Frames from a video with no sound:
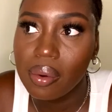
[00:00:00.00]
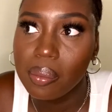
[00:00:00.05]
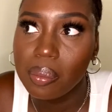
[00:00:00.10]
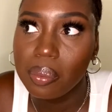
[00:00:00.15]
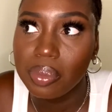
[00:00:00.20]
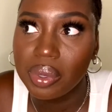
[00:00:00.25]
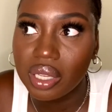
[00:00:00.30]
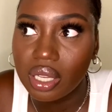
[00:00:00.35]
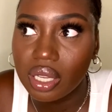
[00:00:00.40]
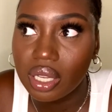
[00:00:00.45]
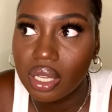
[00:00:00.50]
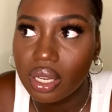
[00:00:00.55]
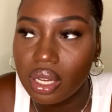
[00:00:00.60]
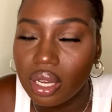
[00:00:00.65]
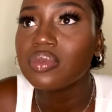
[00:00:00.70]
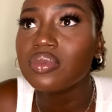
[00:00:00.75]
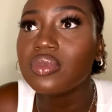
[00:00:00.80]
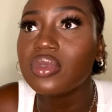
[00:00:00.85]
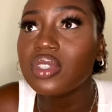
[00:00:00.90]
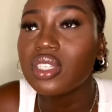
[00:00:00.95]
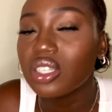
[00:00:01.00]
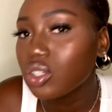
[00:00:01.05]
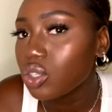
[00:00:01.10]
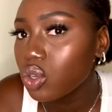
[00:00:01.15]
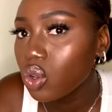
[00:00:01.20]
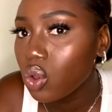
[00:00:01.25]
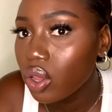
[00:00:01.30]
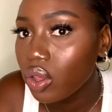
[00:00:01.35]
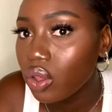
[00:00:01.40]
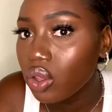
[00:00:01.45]
be
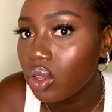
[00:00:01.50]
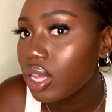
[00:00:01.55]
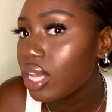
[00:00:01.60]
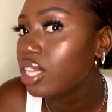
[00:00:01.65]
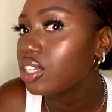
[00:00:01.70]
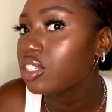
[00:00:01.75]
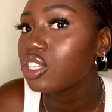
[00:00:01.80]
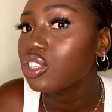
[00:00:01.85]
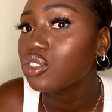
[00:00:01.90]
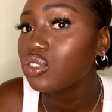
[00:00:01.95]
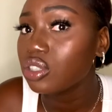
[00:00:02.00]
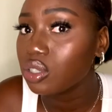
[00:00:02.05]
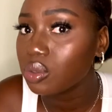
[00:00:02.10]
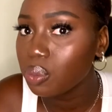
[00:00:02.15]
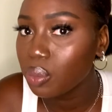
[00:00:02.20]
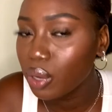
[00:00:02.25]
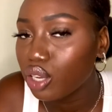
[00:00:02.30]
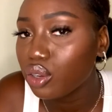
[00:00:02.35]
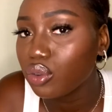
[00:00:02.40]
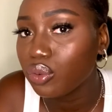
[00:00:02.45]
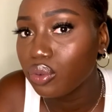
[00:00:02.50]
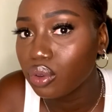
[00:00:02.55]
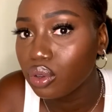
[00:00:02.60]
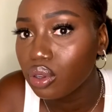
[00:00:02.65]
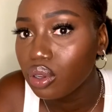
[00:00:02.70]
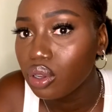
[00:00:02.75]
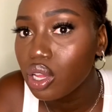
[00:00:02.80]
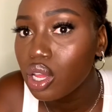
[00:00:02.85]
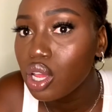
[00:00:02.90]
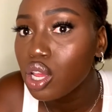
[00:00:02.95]
disloyal and
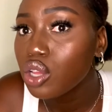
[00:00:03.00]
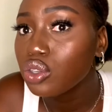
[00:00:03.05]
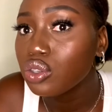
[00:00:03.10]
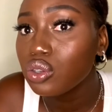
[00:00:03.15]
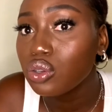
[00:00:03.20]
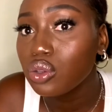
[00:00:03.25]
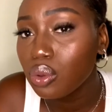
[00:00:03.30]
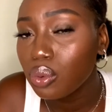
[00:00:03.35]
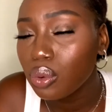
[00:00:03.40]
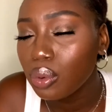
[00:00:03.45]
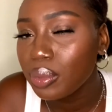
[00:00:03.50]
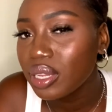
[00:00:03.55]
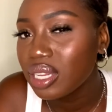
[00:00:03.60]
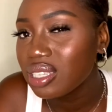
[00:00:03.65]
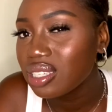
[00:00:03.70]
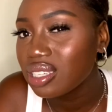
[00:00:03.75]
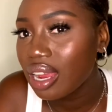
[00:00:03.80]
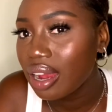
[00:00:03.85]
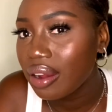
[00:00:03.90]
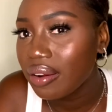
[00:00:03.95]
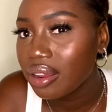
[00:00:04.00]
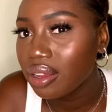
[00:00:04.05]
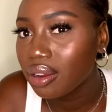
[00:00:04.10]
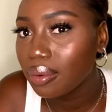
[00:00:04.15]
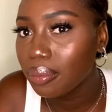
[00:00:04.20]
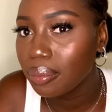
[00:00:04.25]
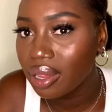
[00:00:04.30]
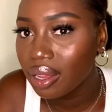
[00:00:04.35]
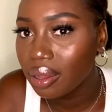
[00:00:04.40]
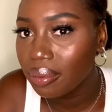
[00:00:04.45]
disrespectful to the woman that's carrying your
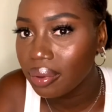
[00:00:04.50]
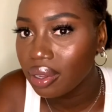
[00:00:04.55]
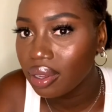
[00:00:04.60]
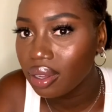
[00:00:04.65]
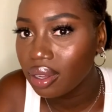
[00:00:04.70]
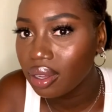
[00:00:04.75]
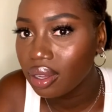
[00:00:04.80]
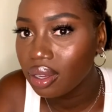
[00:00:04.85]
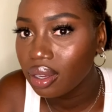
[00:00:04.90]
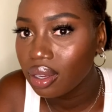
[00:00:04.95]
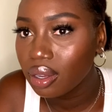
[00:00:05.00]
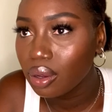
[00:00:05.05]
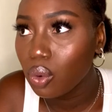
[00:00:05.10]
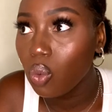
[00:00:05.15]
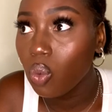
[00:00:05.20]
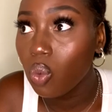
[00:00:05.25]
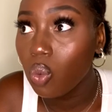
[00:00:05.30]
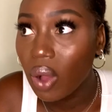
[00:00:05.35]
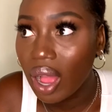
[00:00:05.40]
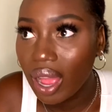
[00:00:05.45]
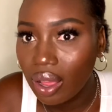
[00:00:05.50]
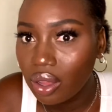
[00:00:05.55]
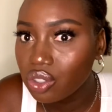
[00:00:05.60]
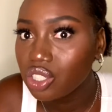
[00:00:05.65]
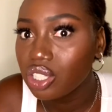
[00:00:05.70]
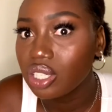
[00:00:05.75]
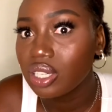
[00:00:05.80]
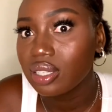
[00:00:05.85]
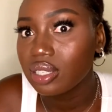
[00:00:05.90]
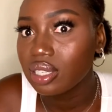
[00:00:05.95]
baby while
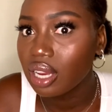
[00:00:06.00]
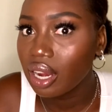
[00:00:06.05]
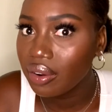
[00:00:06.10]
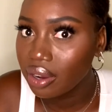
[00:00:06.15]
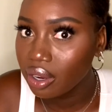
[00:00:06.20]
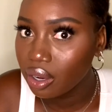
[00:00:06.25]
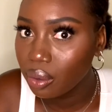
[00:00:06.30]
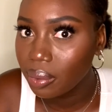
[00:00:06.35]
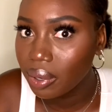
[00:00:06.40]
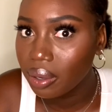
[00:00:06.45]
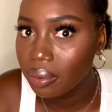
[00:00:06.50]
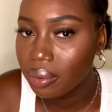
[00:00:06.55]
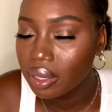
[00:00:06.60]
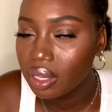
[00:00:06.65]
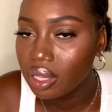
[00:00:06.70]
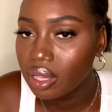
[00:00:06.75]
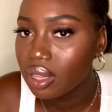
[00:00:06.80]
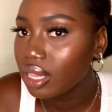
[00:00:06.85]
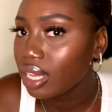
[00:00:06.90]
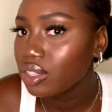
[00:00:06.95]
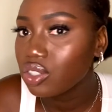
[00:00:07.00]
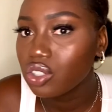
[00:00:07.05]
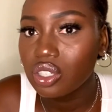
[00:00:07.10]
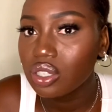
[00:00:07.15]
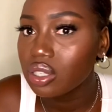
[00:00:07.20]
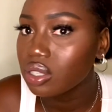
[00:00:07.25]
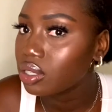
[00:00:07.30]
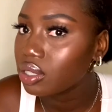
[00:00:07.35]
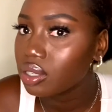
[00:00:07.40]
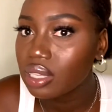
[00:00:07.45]
she is carrying her baby. That's
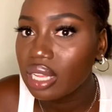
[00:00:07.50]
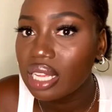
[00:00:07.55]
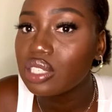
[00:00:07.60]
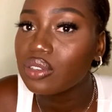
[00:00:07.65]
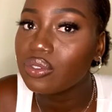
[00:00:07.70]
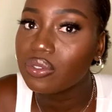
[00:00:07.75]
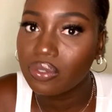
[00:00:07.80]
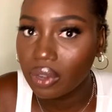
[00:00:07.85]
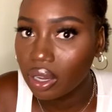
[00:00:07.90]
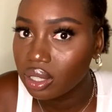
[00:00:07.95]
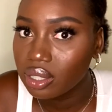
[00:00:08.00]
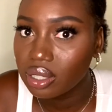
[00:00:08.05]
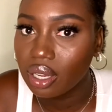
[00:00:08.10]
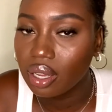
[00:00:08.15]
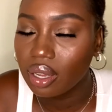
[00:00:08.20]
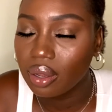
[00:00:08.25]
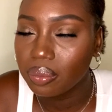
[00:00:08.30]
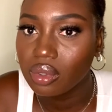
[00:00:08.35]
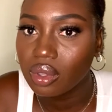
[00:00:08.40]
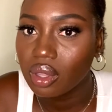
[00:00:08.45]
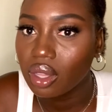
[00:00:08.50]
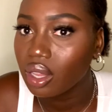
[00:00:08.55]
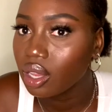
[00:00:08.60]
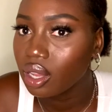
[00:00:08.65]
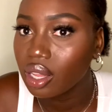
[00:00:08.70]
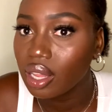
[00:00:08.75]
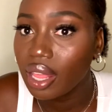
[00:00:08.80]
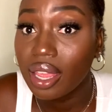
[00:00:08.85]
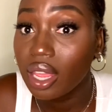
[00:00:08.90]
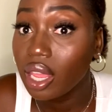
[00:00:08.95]
fucked up.
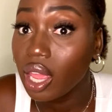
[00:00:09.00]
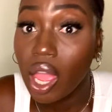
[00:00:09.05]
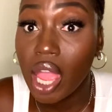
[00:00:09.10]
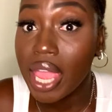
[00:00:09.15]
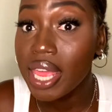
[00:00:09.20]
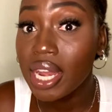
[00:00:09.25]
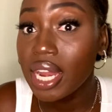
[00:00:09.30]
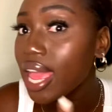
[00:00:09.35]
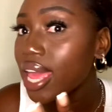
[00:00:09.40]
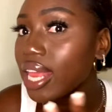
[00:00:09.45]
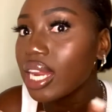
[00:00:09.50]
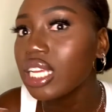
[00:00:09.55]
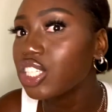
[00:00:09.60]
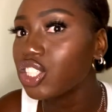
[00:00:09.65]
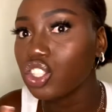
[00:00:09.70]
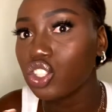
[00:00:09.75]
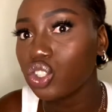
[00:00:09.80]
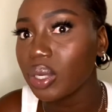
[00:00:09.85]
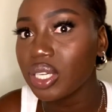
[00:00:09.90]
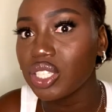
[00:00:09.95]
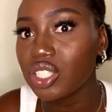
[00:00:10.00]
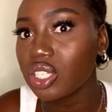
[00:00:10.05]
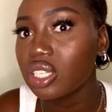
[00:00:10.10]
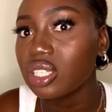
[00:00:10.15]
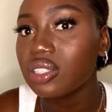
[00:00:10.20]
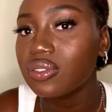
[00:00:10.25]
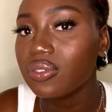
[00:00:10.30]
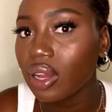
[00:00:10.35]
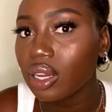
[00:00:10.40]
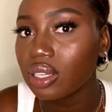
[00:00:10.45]
Like, in any situation,
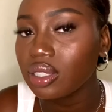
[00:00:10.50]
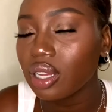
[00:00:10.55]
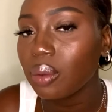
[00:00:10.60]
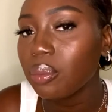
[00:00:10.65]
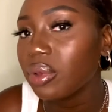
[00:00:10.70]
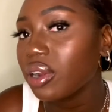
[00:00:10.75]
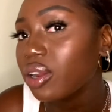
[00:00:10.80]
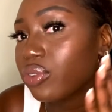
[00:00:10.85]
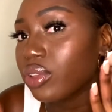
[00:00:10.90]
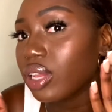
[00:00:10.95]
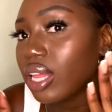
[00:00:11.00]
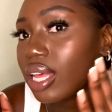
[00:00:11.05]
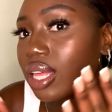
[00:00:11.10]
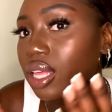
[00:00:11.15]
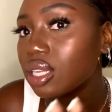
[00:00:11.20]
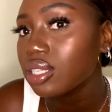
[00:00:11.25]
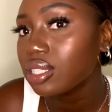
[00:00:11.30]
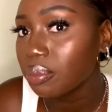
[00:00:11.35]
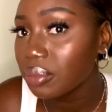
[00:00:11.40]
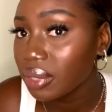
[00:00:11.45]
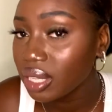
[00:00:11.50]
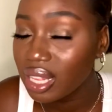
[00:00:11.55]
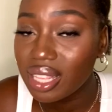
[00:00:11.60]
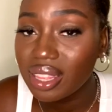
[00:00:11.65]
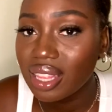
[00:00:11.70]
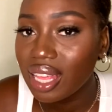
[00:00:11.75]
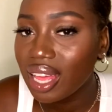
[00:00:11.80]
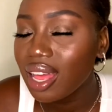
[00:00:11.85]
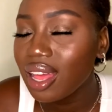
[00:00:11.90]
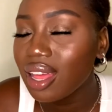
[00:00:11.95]
it's fucked up. But I feel like something like
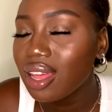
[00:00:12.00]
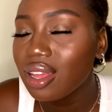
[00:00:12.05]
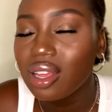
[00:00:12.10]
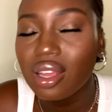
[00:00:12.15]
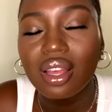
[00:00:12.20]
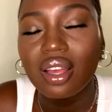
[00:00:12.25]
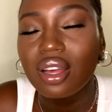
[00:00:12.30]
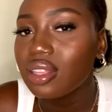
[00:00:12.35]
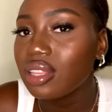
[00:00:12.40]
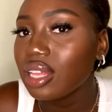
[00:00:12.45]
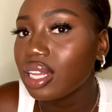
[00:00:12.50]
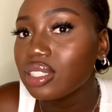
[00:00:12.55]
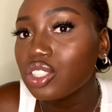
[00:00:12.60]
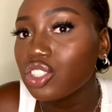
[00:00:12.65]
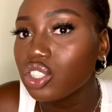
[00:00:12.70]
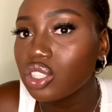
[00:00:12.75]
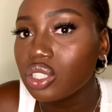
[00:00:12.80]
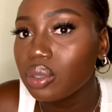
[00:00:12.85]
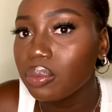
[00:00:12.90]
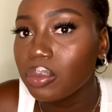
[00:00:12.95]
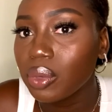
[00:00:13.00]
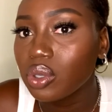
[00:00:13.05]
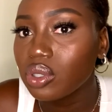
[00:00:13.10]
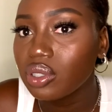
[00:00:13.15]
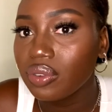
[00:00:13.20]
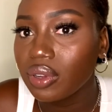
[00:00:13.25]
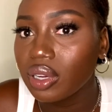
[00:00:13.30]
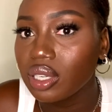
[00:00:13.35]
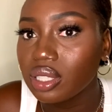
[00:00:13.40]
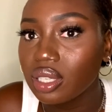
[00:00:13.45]
that, that's just the most
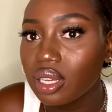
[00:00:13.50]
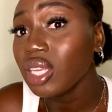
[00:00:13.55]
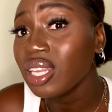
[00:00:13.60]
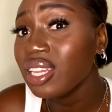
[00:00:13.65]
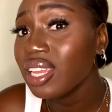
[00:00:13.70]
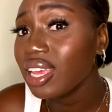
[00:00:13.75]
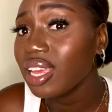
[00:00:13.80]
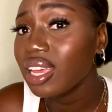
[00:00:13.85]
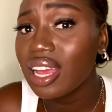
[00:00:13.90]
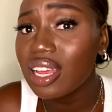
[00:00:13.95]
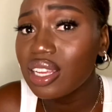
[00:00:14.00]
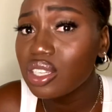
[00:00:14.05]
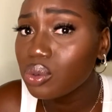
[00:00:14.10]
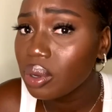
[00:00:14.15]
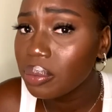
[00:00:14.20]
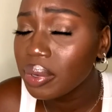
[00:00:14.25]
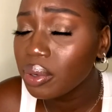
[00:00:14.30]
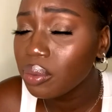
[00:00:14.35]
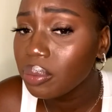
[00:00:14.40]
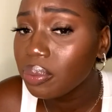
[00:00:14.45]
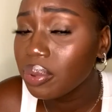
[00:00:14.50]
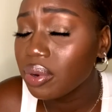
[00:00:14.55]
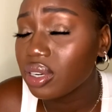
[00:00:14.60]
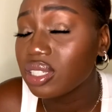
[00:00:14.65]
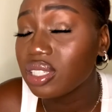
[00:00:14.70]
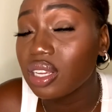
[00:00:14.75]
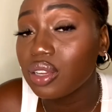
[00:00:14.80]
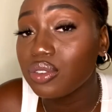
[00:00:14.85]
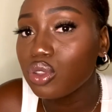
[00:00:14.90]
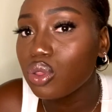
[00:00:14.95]
fucked up. Like, as women, we put
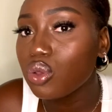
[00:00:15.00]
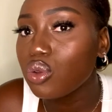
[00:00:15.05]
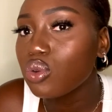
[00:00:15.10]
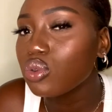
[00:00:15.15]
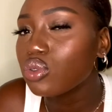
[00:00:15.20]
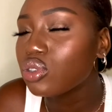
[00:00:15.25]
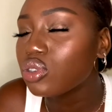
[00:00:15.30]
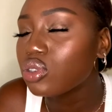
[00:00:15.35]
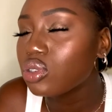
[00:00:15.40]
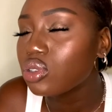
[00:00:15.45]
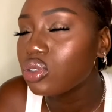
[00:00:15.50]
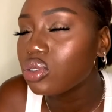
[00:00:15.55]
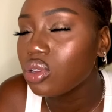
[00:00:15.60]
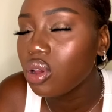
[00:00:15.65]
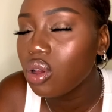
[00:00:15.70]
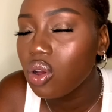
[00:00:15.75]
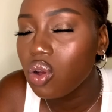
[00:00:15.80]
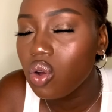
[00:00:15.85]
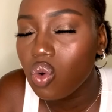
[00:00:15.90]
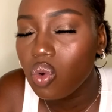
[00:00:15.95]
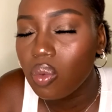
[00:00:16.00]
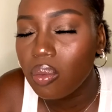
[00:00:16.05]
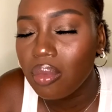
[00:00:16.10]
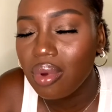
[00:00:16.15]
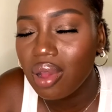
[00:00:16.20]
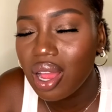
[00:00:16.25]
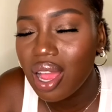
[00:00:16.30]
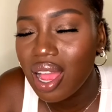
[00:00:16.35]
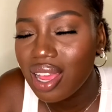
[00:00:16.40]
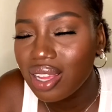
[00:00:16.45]
ourselves through so
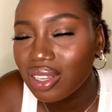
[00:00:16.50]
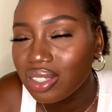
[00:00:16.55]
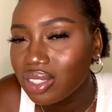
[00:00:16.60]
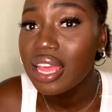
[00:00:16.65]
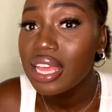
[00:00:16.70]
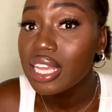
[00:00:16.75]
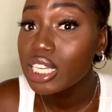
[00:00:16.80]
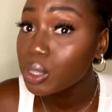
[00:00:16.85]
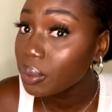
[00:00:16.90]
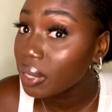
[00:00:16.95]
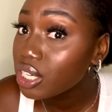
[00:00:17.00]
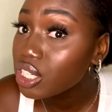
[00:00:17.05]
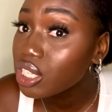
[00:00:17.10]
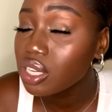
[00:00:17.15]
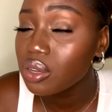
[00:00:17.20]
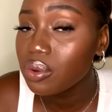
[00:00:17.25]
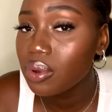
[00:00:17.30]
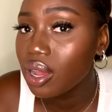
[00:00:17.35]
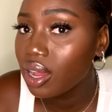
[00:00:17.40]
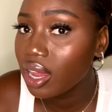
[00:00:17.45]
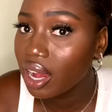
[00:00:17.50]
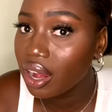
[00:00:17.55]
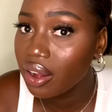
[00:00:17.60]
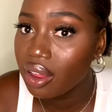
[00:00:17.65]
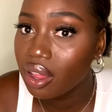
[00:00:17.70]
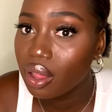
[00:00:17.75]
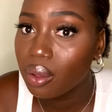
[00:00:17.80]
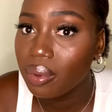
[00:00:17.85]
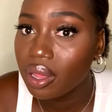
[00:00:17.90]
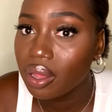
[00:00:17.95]
much, especially while
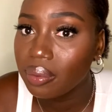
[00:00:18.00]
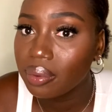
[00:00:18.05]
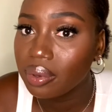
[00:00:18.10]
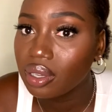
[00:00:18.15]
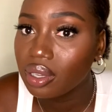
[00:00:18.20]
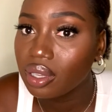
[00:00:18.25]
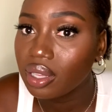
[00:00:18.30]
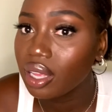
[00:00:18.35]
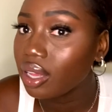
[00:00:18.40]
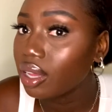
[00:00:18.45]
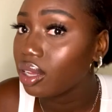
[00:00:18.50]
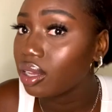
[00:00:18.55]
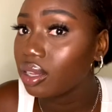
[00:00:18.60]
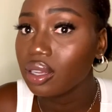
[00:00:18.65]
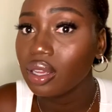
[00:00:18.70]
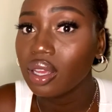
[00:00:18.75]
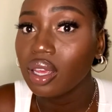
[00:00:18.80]
carrying a baby. Like,